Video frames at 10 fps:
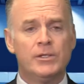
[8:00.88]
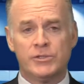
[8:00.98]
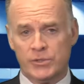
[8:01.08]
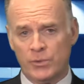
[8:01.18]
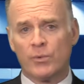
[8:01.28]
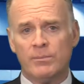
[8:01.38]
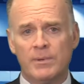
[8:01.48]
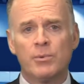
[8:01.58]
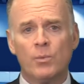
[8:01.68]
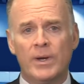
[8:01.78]
Do you
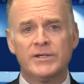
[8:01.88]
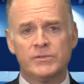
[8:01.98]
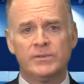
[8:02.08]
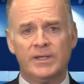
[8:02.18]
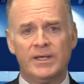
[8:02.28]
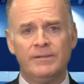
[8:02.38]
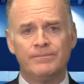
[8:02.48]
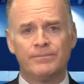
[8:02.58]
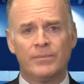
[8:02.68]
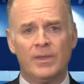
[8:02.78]
remember Y2K
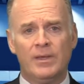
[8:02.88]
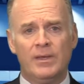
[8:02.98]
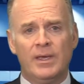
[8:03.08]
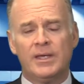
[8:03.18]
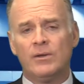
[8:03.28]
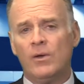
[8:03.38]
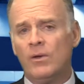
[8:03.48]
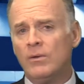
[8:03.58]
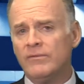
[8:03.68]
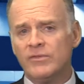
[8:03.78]
and
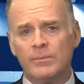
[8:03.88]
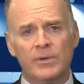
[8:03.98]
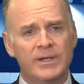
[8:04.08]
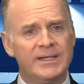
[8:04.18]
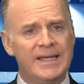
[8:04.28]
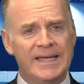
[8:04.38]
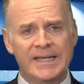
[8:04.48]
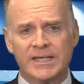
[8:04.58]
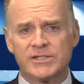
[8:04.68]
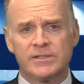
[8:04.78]
all of the market
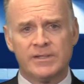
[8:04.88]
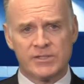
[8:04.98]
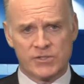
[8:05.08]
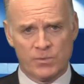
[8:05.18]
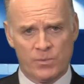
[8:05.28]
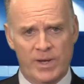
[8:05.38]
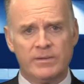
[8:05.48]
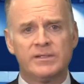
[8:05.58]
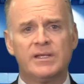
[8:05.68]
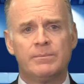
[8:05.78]
angst that
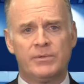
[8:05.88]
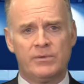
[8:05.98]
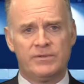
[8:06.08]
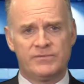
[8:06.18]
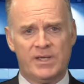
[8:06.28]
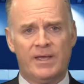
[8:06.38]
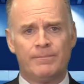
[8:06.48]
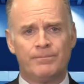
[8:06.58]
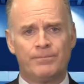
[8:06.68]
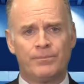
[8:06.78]
surrounded that period of
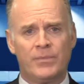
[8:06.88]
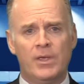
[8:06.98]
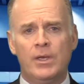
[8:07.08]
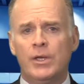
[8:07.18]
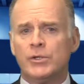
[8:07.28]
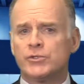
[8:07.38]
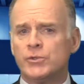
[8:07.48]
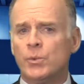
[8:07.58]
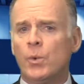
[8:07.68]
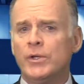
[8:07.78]
time?
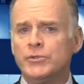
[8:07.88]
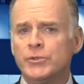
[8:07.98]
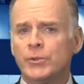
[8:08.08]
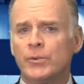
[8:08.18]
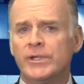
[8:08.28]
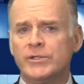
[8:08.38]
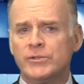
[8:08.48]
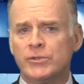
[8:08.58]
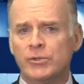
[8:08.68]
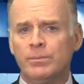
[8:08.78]
To what degree do
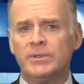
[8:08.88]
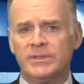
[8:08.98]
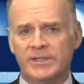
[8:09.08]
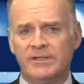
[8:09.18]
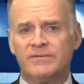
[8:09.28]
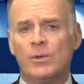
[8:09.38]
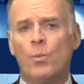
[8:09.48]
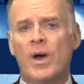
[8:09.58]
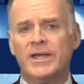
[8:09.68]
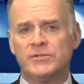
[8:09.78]
you believe that
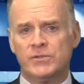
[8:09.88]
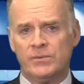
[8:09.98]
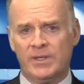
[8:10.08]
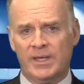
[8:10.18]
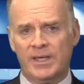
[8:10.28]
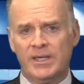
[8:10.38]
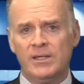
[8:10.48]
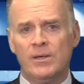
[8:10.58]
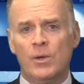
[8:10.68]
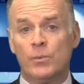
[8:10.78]

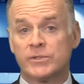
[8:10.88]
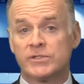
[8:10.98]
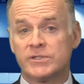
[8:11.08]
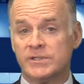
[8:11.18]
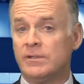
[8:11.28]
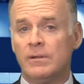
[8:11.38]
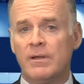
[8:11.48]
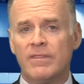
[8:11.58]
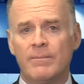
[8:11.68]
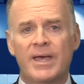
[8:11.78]
Y2K was still
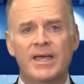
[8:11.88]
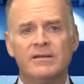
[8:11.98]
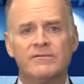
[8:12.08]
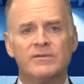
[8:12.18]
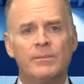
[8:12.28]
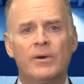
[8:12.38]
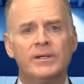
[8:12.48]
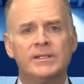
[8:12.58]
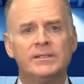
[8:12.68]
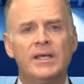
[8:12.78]
on the mind of the
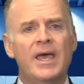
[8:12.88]
market